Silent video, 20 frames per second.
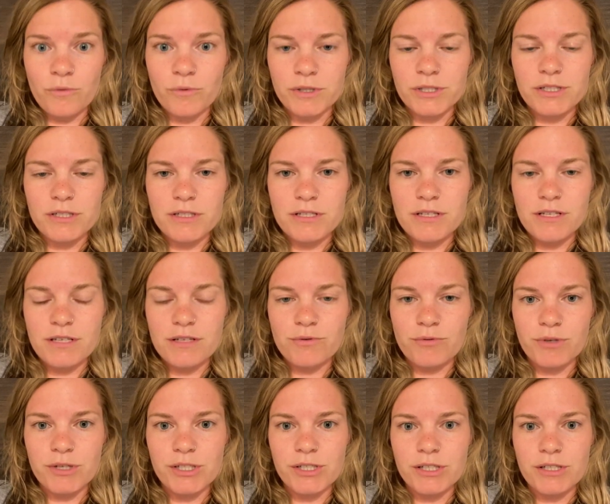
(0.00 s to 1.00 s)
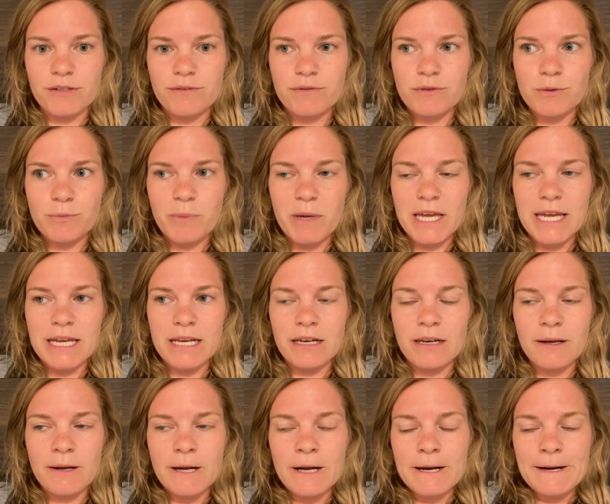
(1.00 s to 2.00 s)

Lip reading: which is this region of Spain.